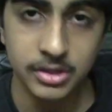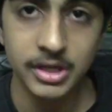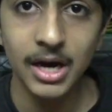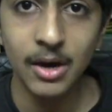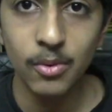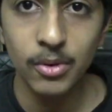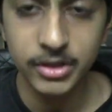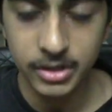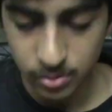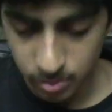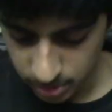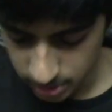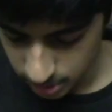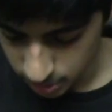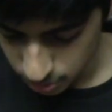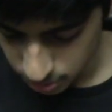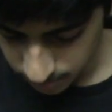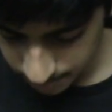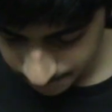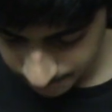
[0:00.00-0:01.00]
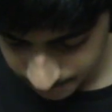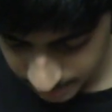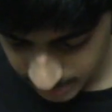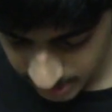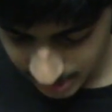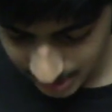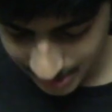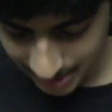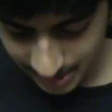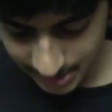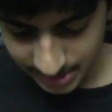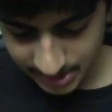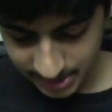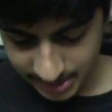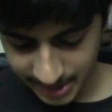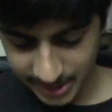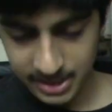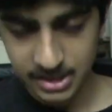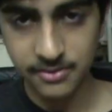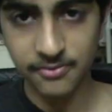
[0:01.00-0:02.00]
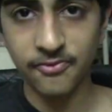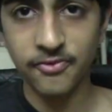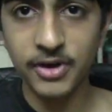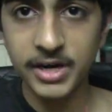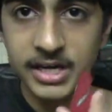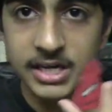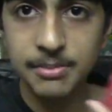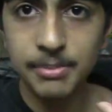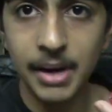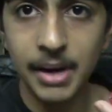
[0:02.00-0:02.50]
now what you want to do is take the front